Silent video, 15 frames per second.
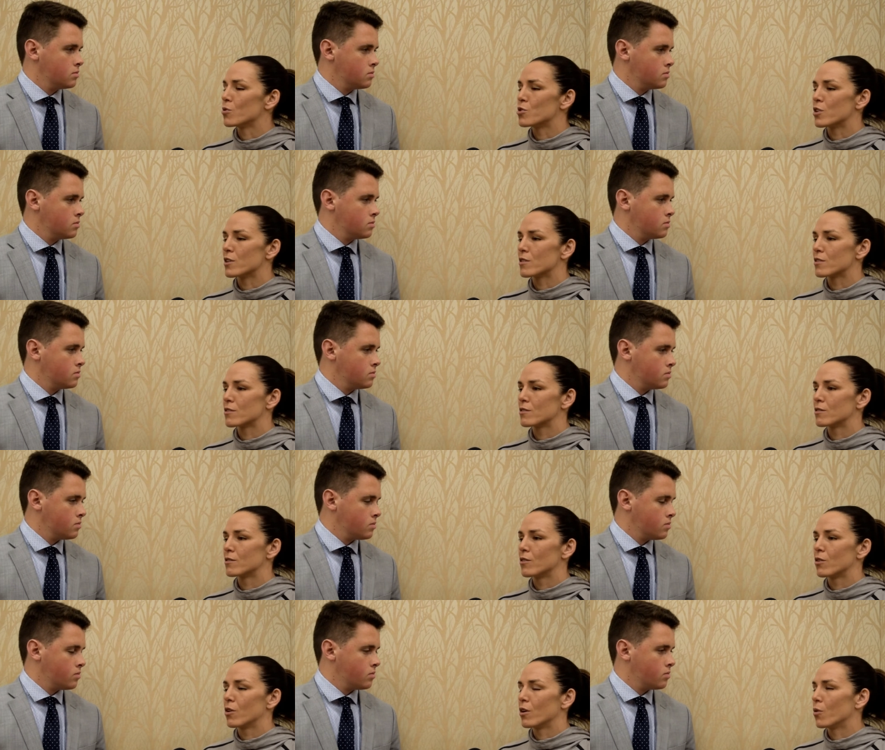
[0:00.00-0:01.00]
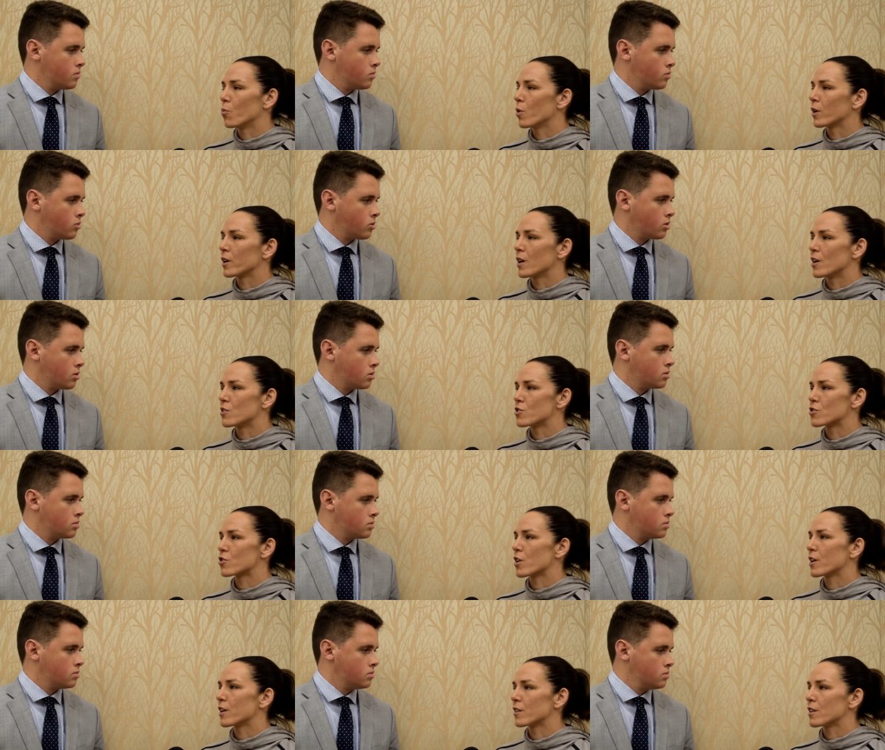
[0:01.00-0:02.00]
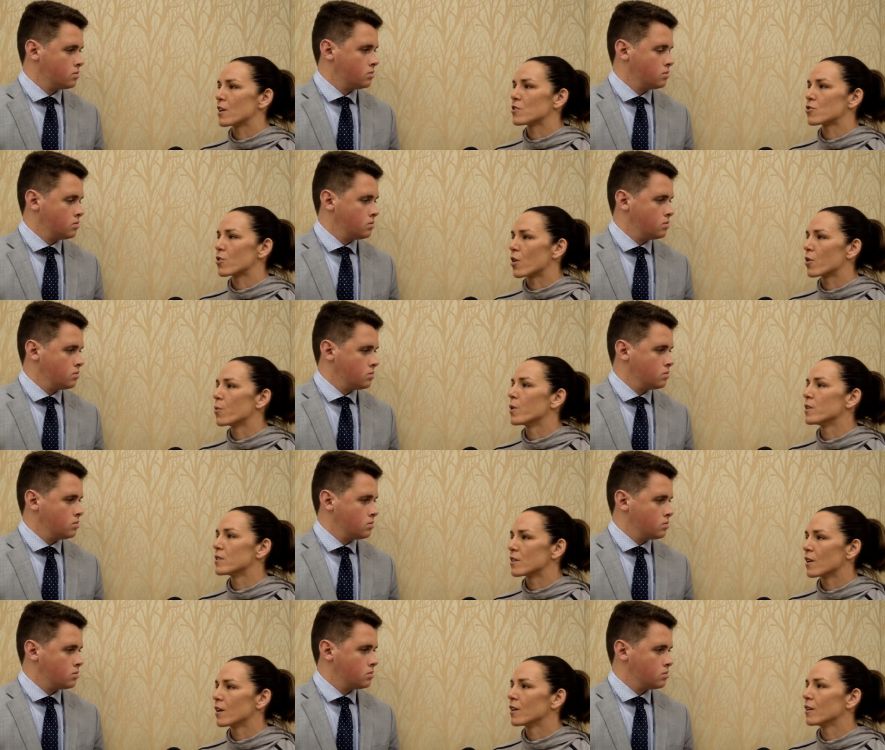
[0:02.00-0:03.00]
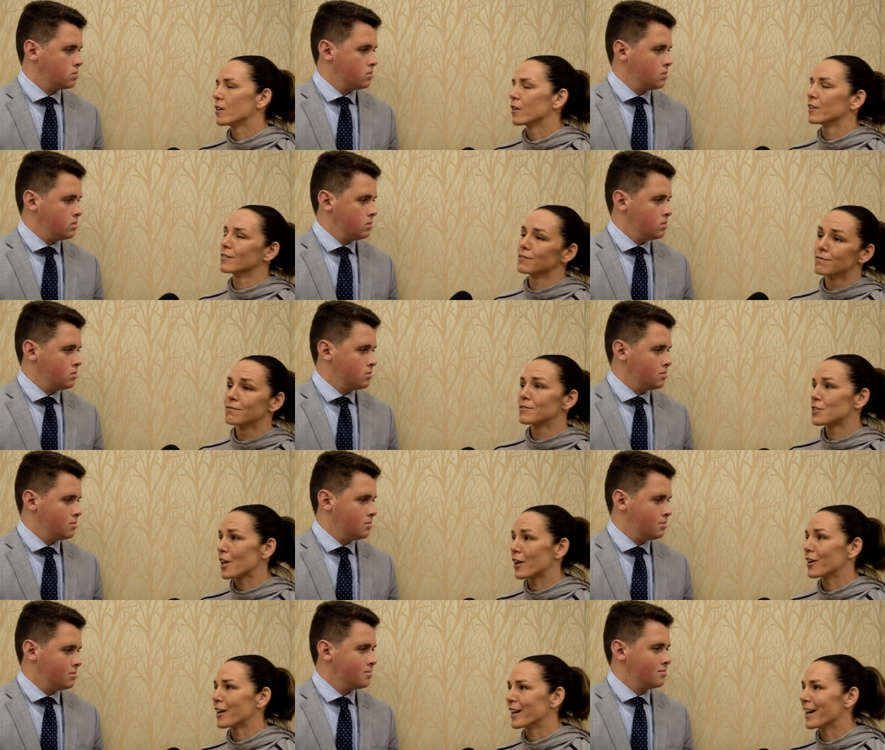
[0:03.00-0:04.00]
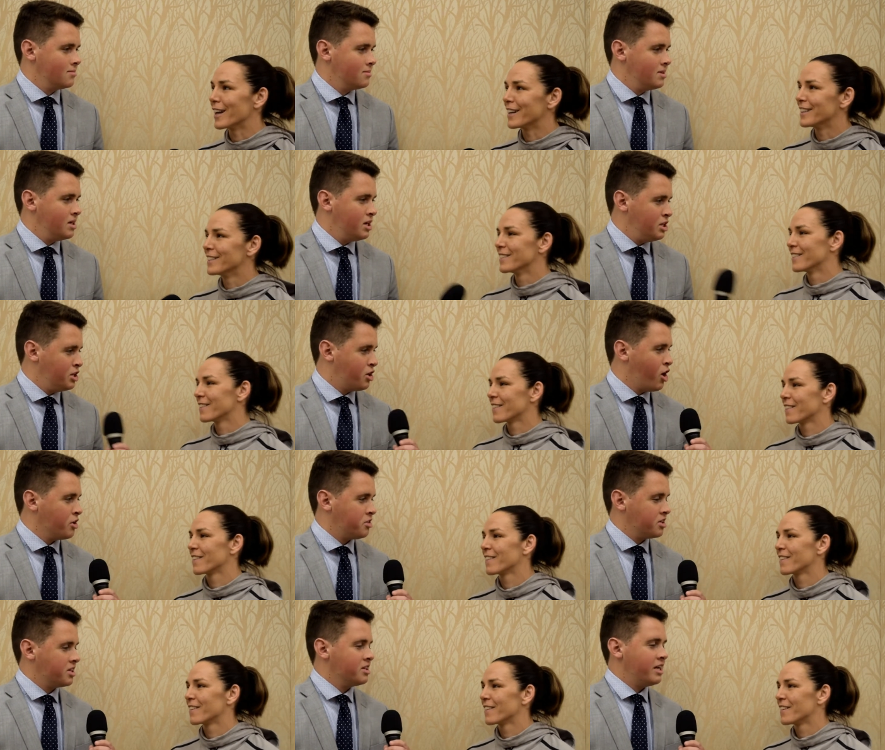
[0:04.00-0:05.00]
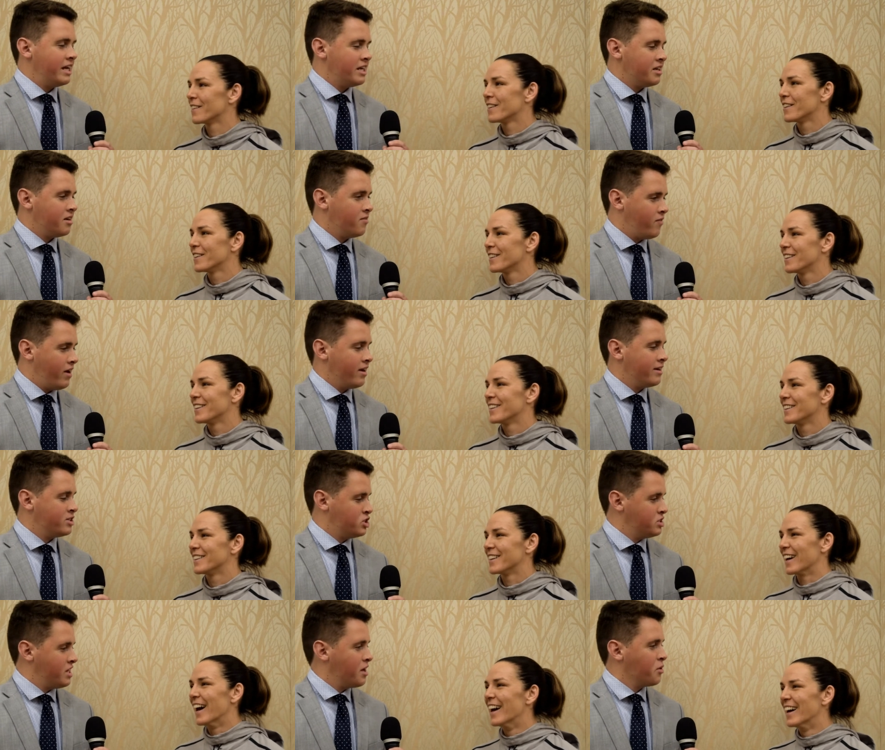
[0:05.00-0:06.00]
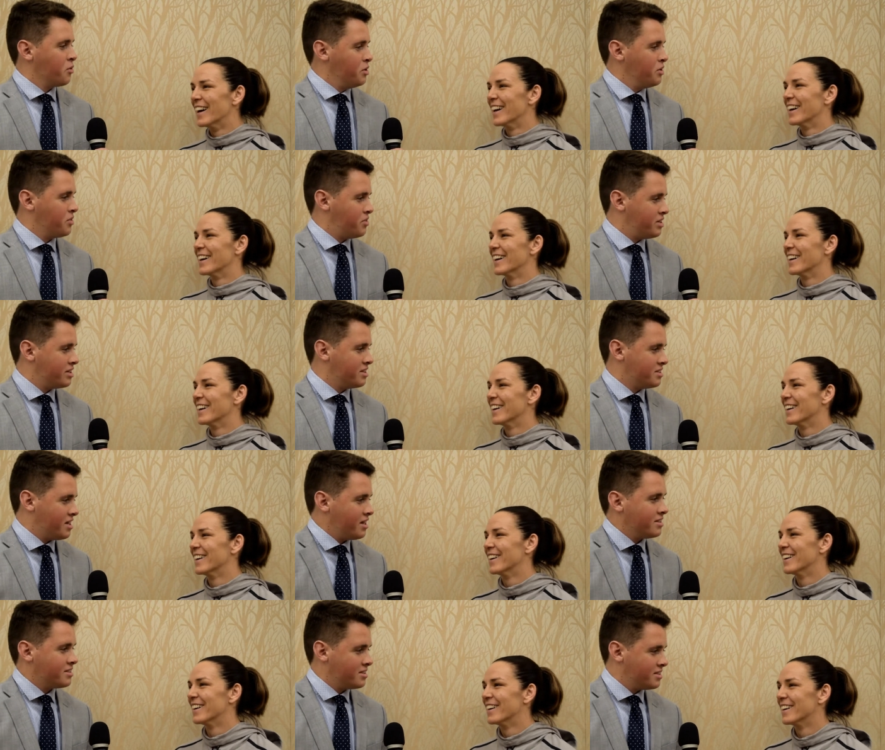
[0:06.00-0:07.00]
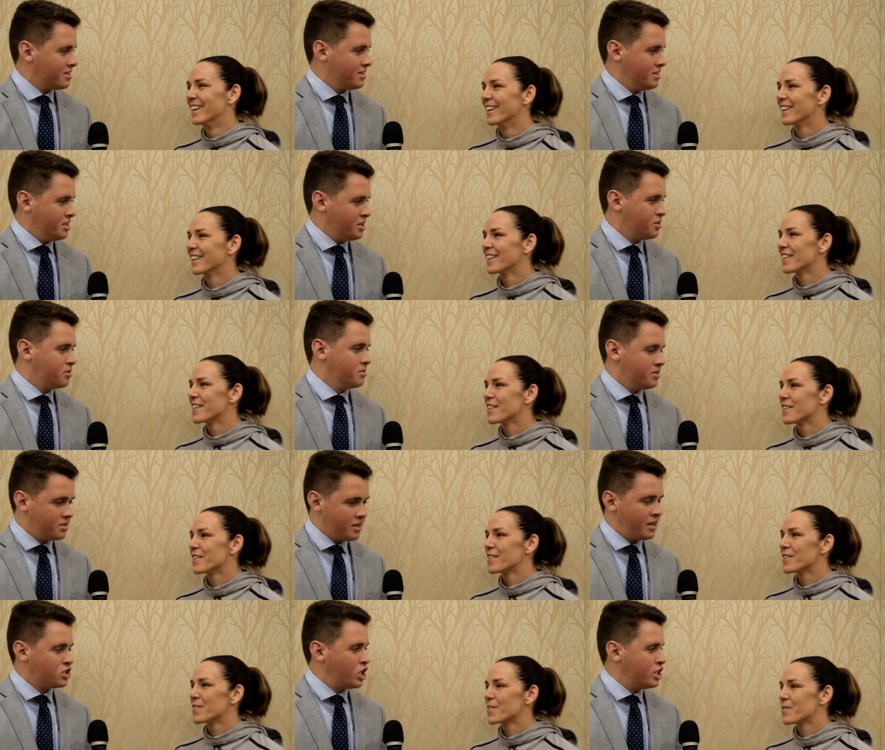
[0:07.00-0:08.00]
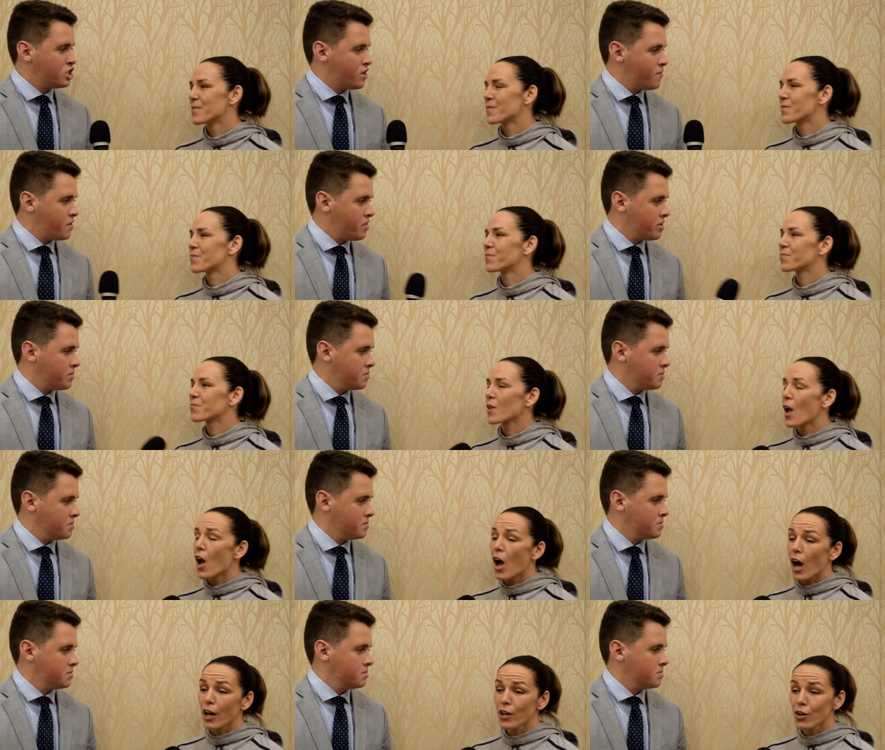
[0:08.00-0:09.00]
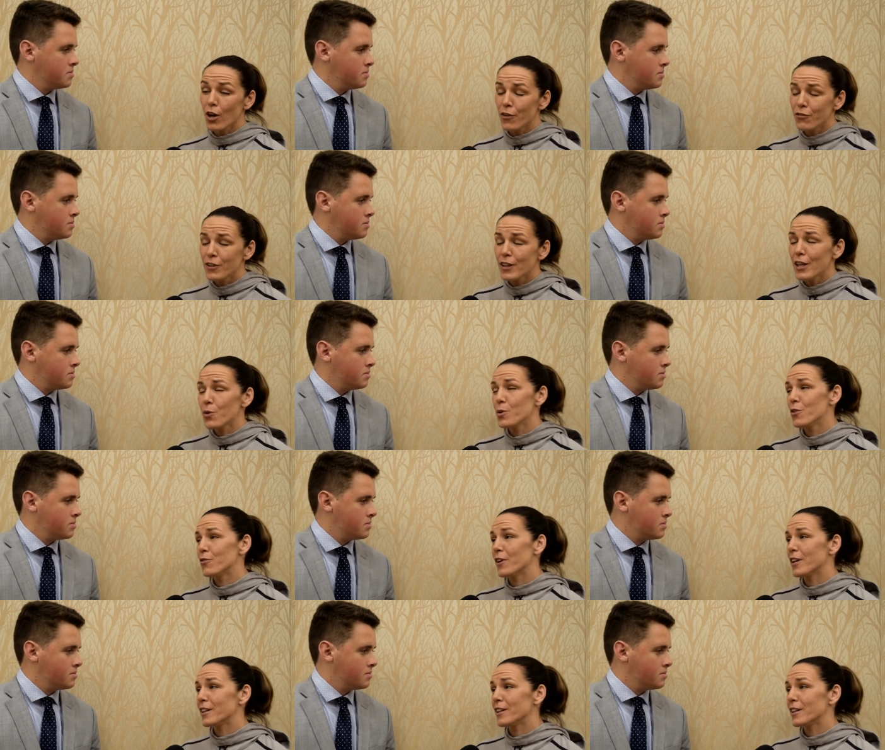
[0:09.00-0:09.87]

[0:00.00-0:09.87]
Speaker 1: just uh, working on just trying to get that strong win tonight or Saturday night.
Speaker 2: You got the Canadian advantage. Is that a real thing? Is that uh, you know does that change everything?
Speaker 1: I don't know. I feel like when you fight in